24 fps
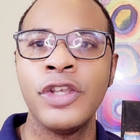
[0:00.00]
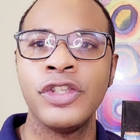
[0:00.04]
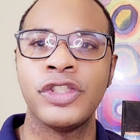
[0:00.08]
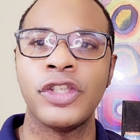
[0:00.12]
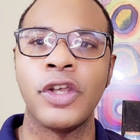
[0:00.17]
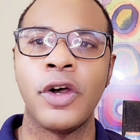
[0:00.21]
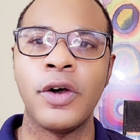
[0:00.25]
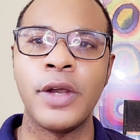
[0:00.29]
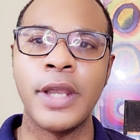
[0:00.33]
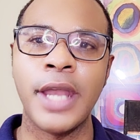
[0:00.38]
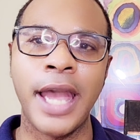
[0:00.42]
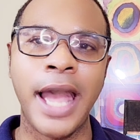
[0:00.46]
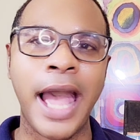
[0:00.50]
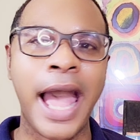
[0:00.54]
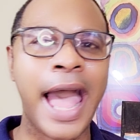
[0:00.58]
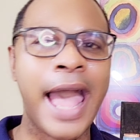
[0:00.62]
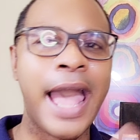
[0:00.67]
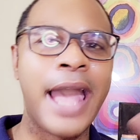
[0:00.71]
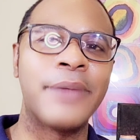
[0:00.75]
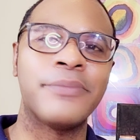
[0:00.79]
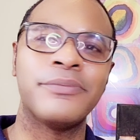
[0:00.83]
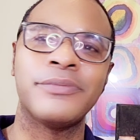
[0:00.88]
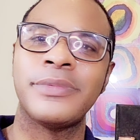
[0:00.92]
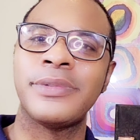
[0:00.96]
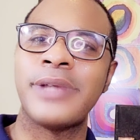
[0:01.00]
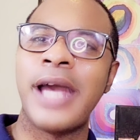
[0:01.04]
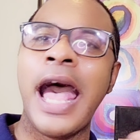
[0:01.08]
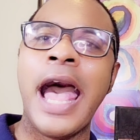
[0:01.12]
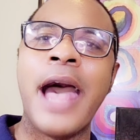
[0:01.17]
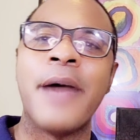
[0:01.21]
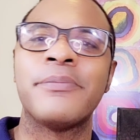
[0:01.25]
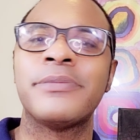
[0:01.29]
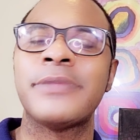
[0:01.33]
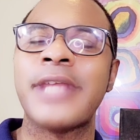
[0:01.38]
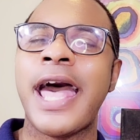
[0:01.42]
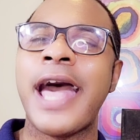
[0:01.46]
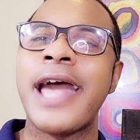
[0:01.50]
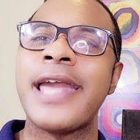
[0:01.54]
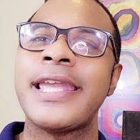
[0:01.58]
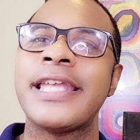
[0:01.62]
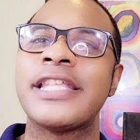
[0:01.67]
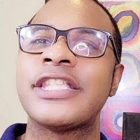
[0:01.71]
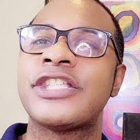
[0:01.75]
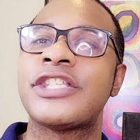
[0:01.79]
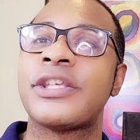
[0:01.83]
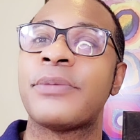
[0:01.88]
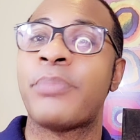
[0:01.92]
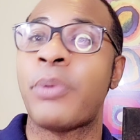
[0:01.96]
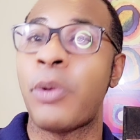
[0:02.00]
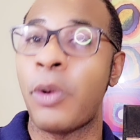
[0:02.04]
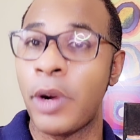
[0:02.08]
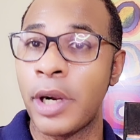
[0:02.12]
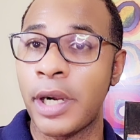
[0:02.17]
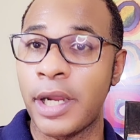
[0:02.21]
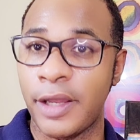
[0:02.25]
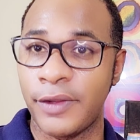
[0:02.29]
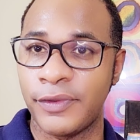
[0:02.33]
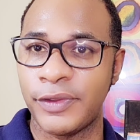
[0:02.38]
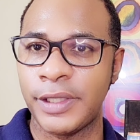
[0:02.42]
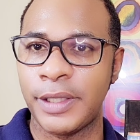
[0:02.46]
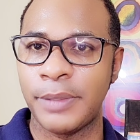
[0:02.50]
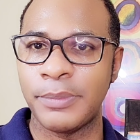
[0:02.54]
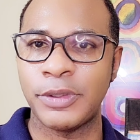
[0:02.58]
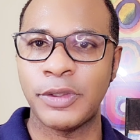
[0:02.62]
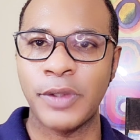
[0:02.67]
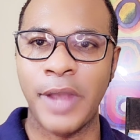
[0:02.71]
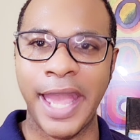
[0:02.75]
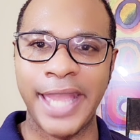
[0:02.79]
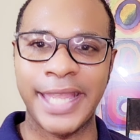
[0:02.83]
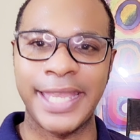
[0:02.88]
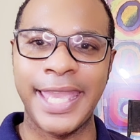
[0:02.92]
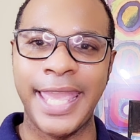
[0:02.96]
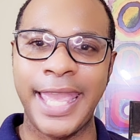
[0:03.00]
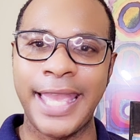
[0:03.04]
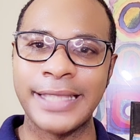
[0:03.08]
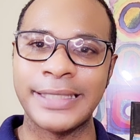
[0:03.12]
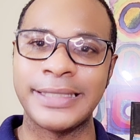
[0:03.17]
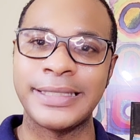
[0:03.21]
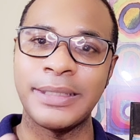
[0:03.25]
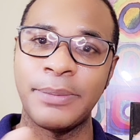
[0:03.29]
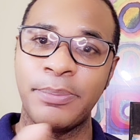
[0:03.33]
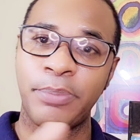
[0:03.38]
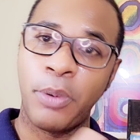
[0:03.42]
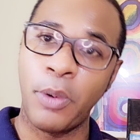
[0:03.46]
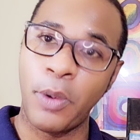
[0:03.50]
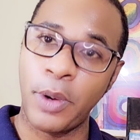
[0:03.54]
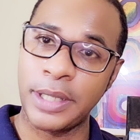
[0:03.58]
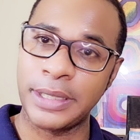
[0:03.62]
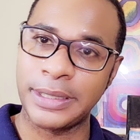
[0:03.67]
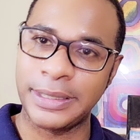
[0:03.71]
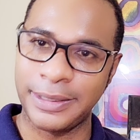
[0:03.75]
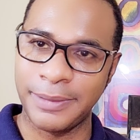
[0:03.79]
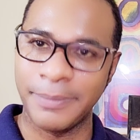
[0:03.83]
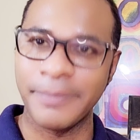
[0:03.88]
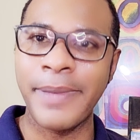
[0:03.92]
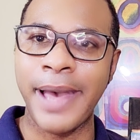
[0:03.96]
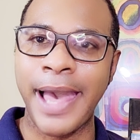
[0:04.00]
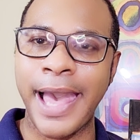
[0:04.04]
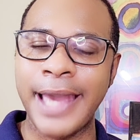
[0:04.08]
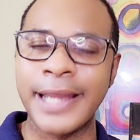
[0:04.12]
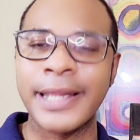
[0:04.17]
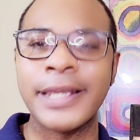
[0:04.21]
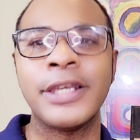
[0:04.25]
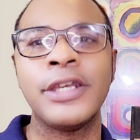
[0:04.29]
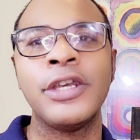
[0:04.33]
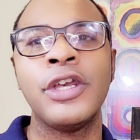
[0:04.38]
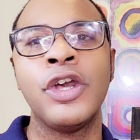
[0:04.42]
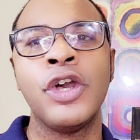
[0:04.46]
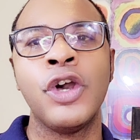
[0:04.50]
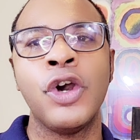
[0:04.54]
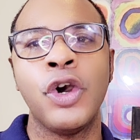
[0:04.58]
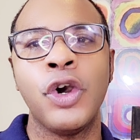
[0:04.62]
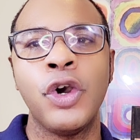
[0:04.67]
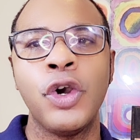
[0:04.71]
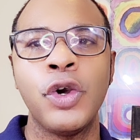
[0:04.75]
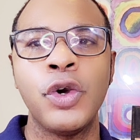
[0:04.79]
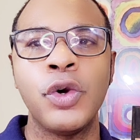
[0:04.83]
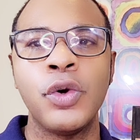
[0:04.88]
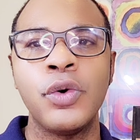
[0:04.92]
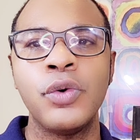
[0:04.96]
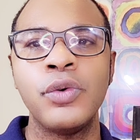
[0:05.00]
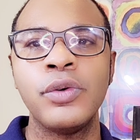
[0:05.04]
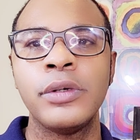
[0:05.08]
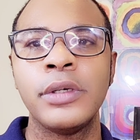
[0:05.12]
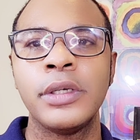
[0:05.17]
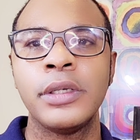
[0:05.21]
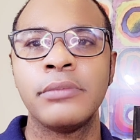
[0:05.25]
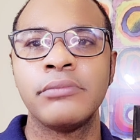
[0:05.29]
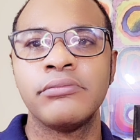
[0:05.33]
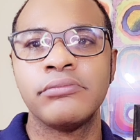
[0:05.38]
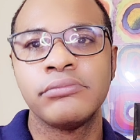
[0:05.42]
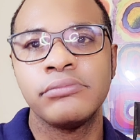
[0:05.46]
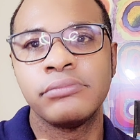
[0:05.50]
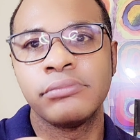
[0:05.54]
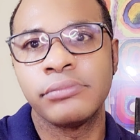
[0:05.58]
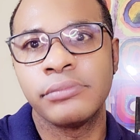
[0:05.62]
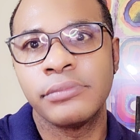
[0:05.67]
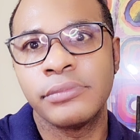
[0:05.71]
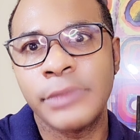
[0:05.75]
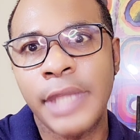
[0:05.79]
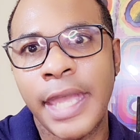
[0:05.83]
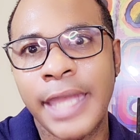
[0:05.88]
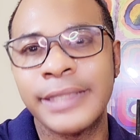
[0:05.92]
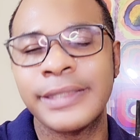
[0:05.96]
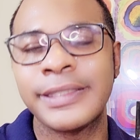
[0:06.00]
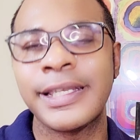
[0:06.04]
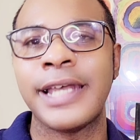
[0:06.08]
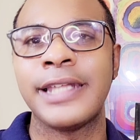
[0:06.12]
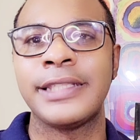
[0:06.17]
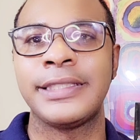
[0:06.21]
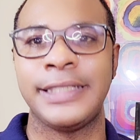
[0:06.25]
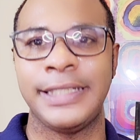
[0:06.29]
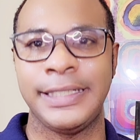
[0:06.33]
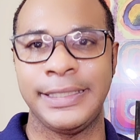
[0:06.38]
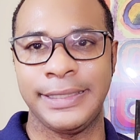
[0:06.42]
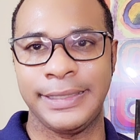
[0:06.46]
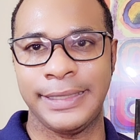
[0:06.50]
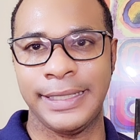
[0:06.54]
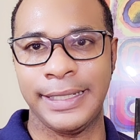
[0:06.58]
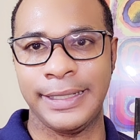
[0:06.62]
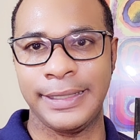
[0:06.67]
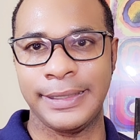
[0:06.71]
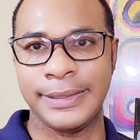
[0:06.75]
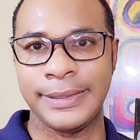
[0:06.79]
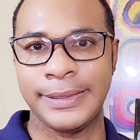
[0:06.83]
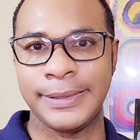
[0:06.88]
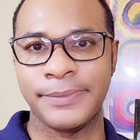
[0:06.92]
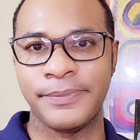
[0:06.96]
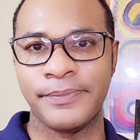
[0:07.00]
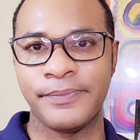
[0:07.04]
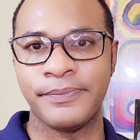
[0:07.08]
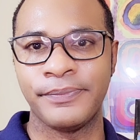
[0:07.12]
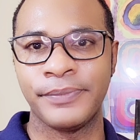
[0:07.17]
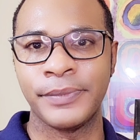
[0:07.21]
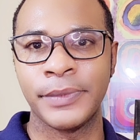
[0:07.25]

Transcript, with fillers: So I'm I'm not in support of them, so I can't support somebody who had done these things.